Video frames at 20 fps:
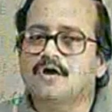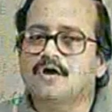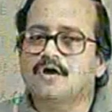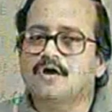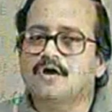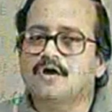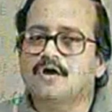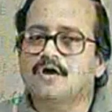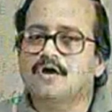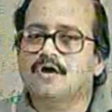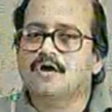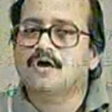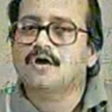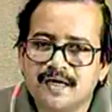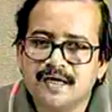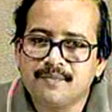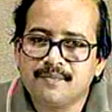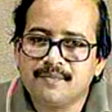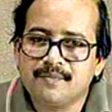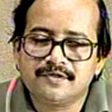the image, I
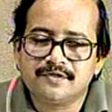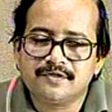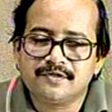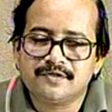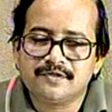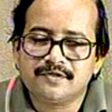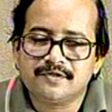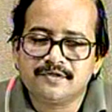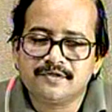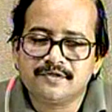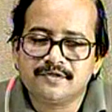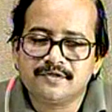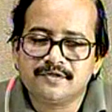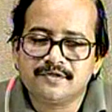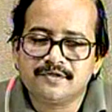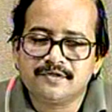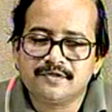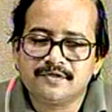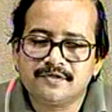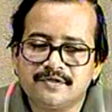mean signal
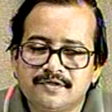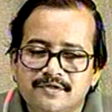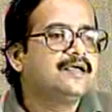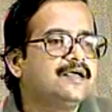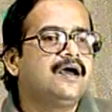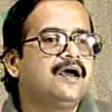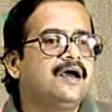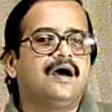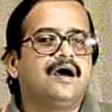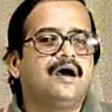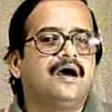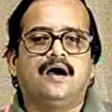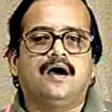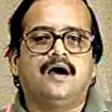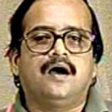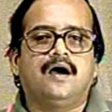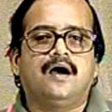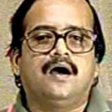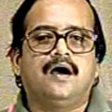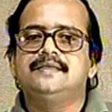space, it
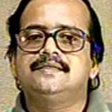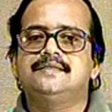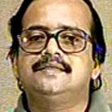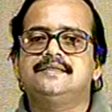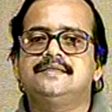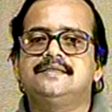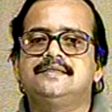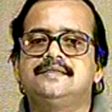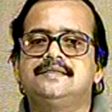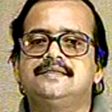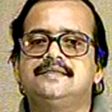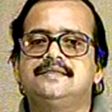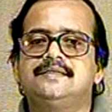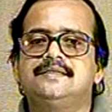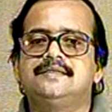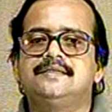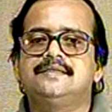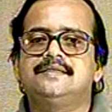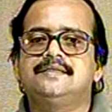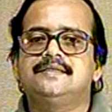is
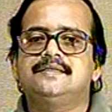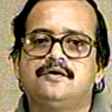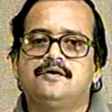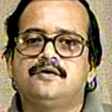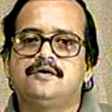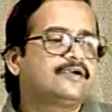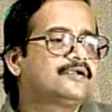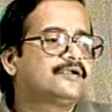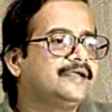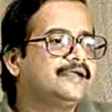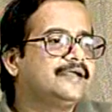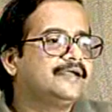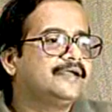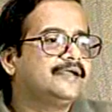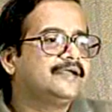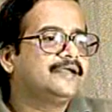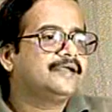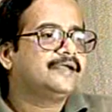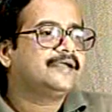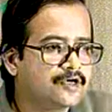not in
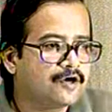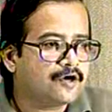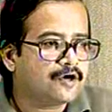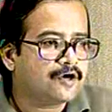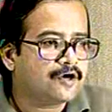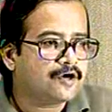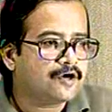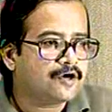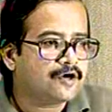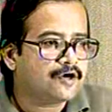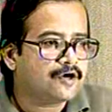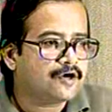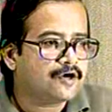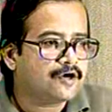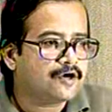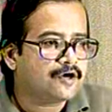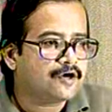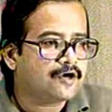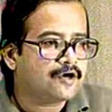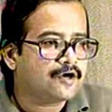terms of
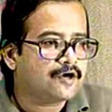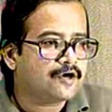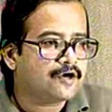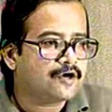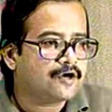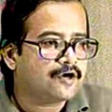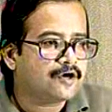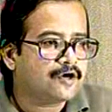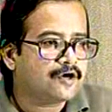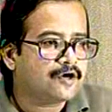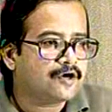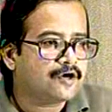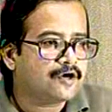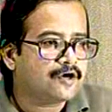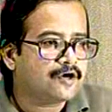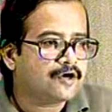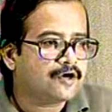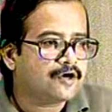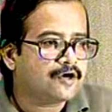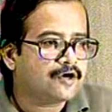directly time.
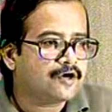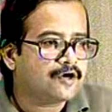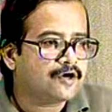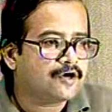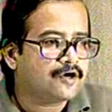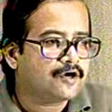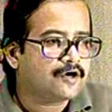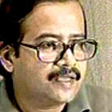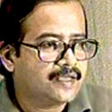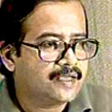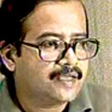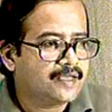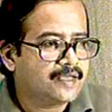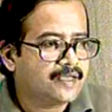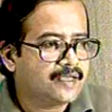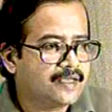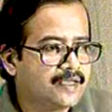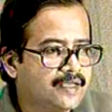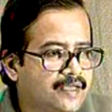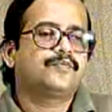Okay,
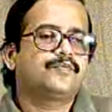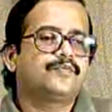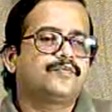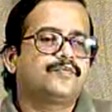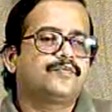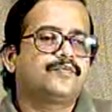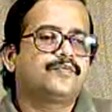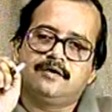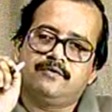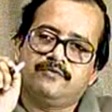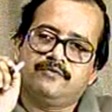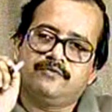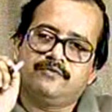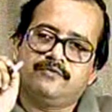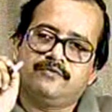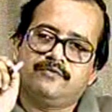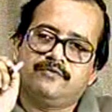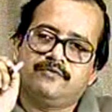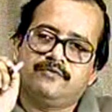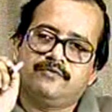we plot a
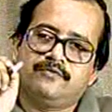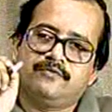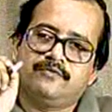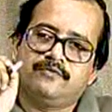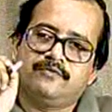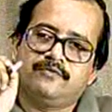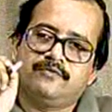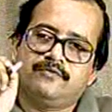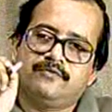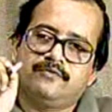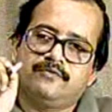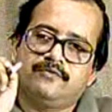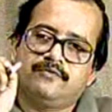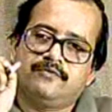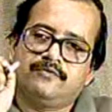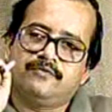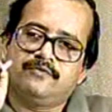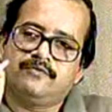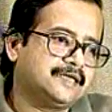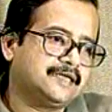vector in the
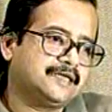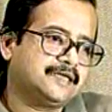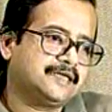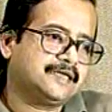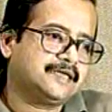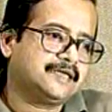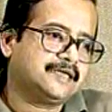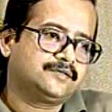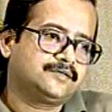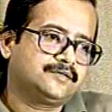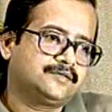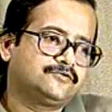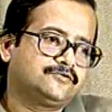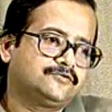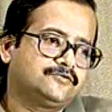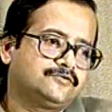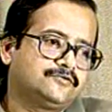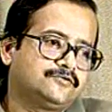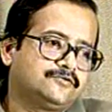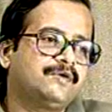signal space. So the
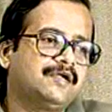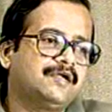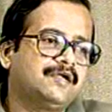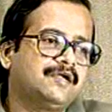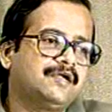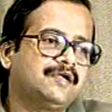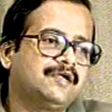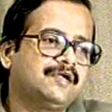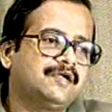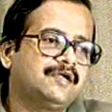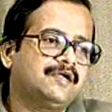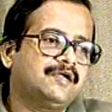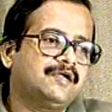time dimension is